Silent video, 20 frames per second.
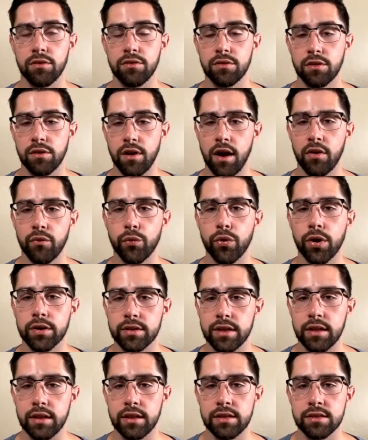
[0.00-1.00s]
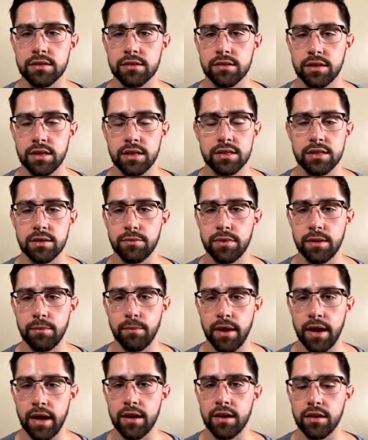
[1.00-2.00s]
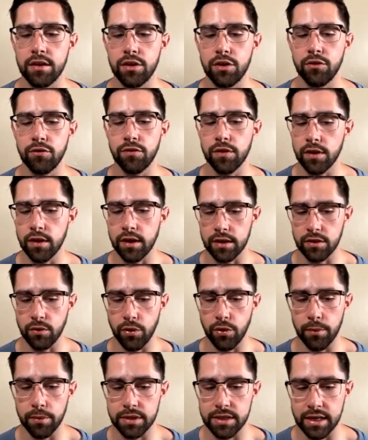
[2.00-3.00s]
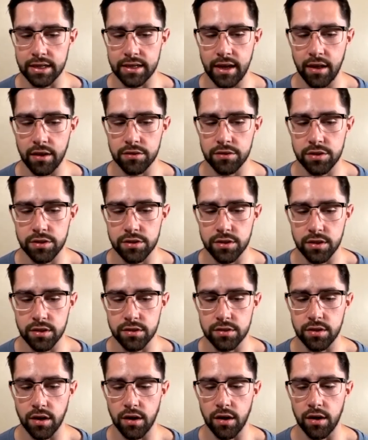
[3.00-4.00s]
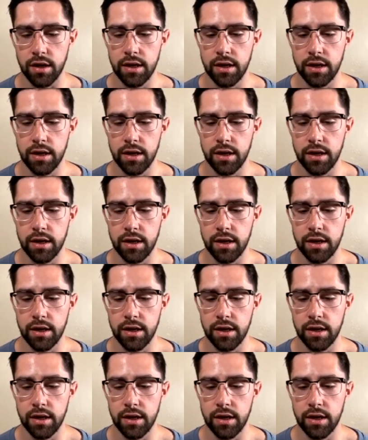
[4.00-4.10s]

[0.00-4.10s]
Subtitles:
groundwork that needs to be made. And do you feel like the wearable technology is going to start